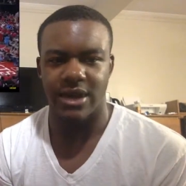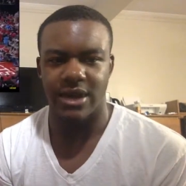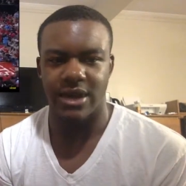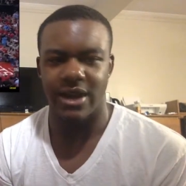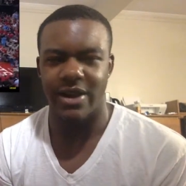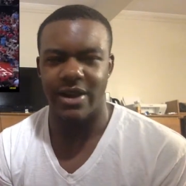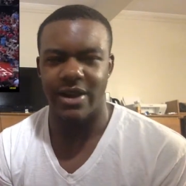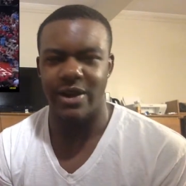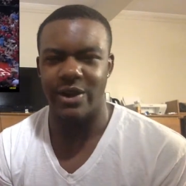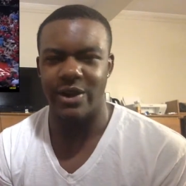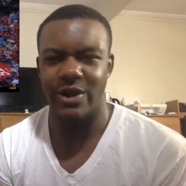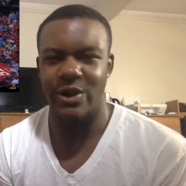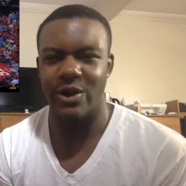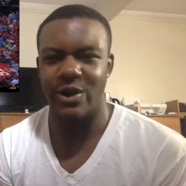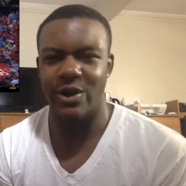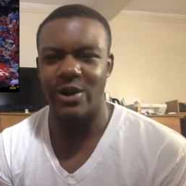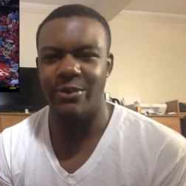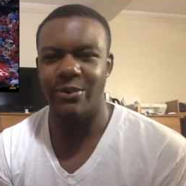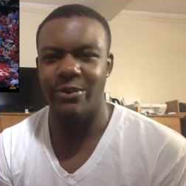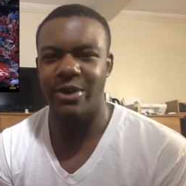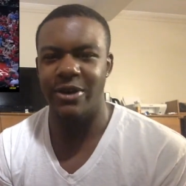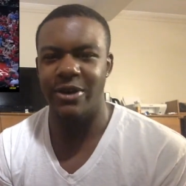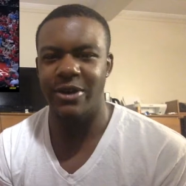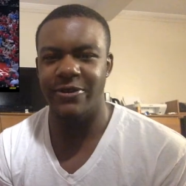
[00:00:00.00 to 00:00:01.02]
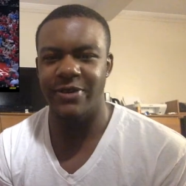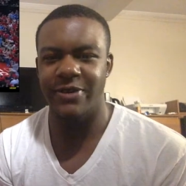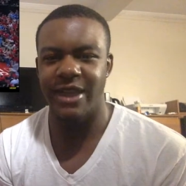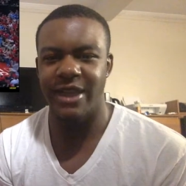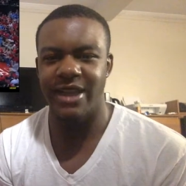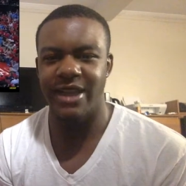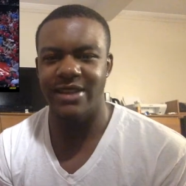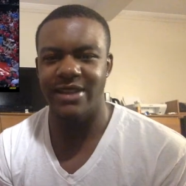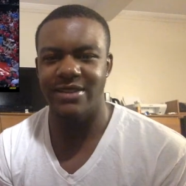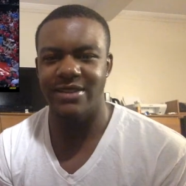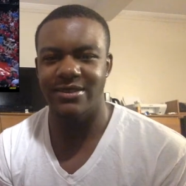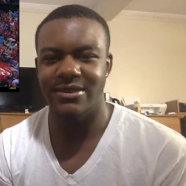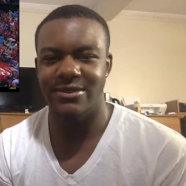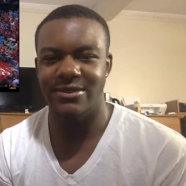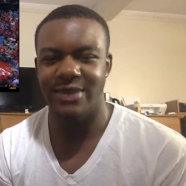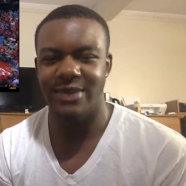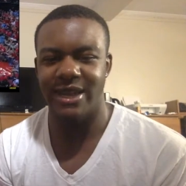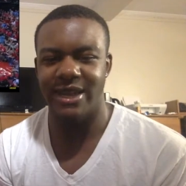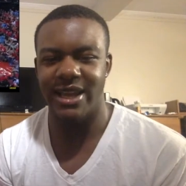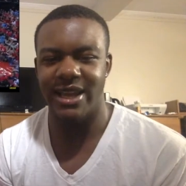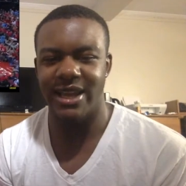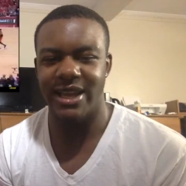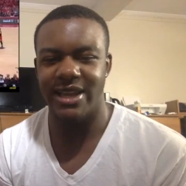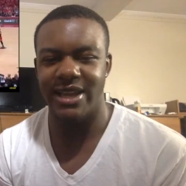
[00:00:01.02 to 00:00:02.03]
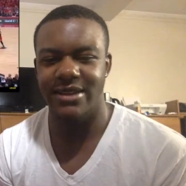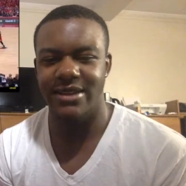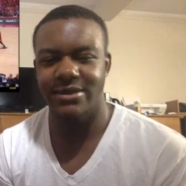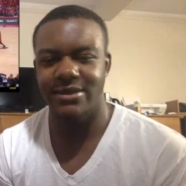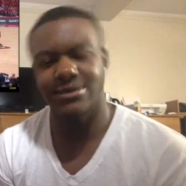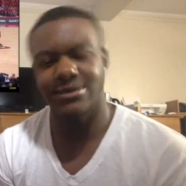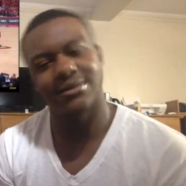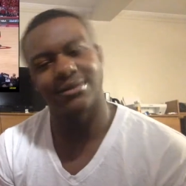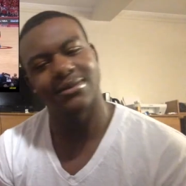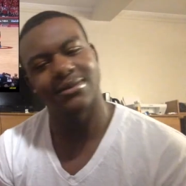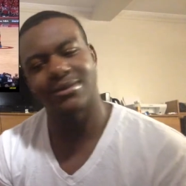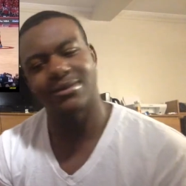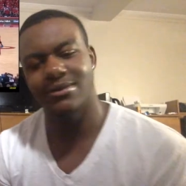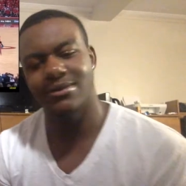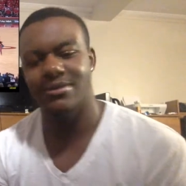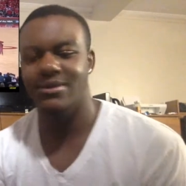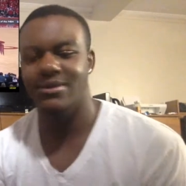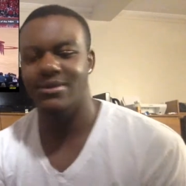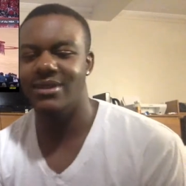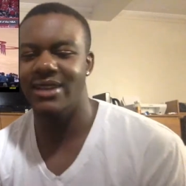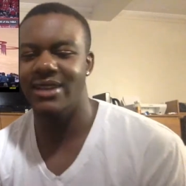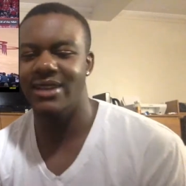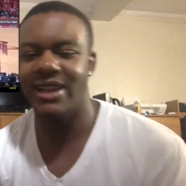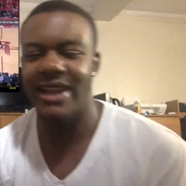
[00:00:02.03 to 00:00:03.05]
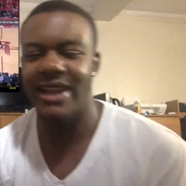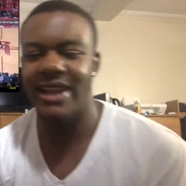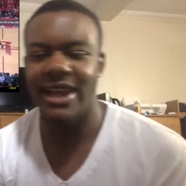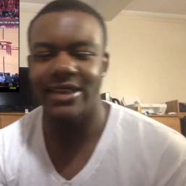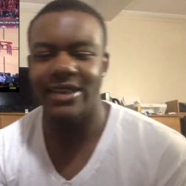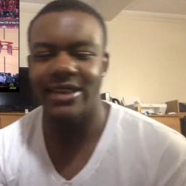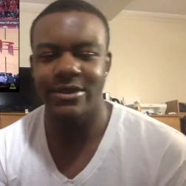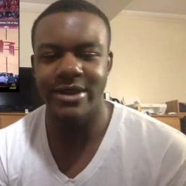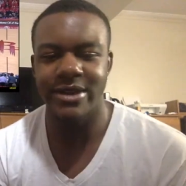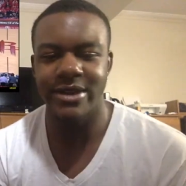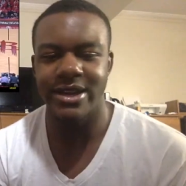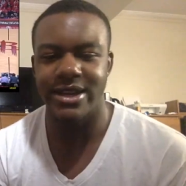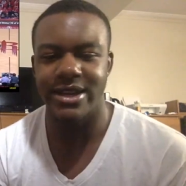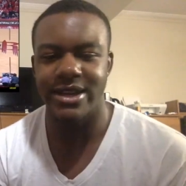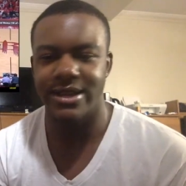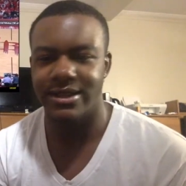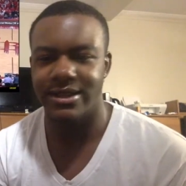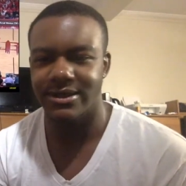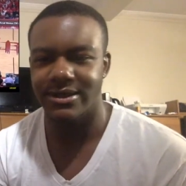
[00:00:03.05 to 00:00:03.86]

Eric Gordon pump fake, but then he get that three.